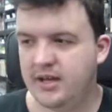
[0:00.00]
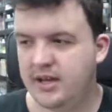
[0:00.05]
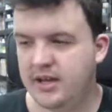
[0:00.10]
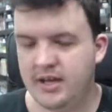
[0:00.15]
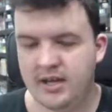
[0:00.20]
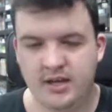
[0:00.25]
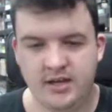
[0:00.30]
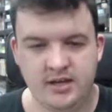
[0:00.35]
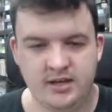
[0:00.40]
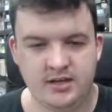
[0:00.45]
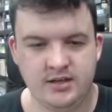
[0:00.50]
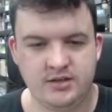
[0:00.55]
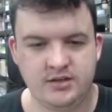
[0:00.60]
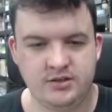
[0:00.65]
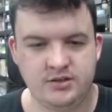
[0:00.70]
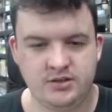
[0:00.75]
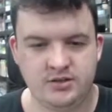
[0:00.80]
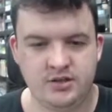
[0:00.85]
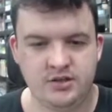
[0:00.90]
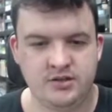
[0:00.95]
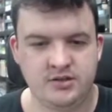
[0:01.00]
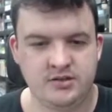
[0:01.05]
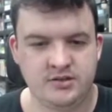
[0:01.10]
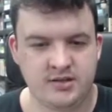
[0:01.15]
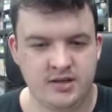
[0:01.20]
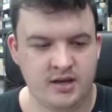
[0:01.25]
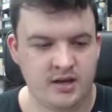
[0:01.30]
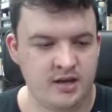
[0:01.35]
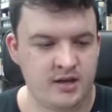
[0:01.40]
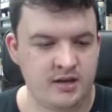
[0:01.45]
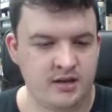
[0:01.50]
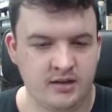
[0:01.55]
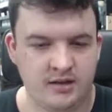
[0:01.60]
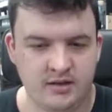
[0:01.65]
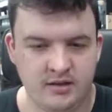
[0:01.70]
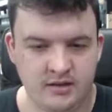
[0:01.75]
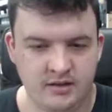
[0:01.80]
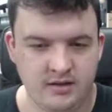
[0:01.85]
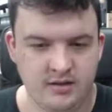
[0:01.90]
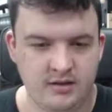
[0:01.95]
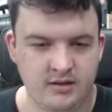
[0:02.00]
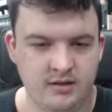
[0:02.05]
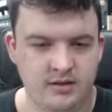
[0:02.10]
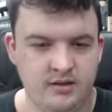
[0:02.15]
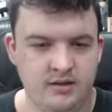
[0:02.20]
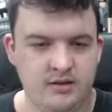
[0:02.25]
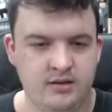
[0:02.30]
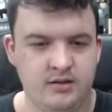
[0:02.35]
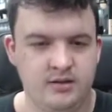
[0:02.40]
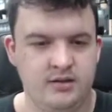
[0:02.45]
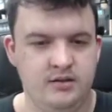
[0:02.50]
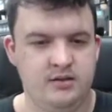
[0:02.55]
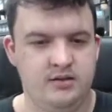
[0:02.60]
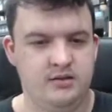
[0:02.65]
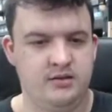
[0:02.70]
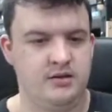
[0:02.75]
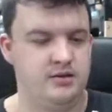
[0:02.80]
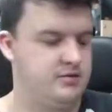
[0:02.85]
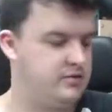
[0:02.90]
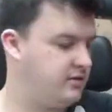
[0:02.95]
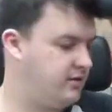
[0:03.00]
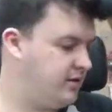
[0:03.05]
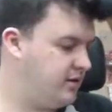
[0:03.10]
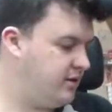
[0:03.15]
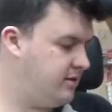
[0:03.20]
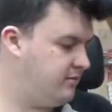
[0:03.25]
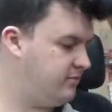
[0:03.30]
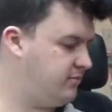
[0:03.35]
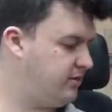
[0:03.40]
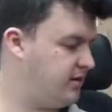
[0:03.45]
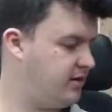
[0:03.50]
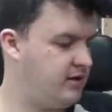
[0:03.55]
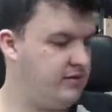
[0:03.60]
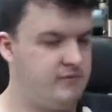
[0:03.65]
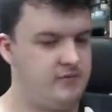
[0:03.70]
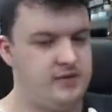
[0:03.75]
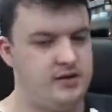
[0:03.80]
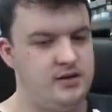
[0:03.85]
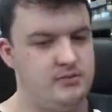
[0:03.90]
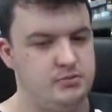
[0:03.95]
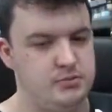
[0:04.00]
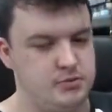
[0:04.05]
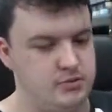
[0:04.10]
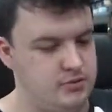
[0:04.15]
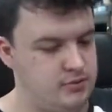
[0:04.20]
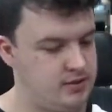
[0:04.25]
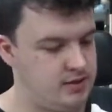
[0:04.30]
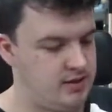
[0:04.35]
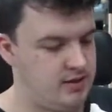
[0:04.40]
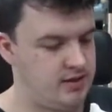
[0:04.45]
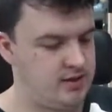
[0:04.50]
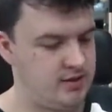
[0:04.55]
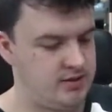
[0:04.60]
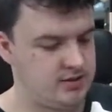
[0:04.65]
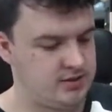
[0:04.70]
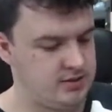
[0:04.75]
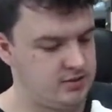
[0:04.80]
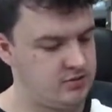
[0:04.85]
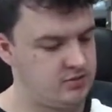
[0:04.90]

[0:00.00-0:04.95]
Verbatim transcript: angels ah, Cause let my feet you are to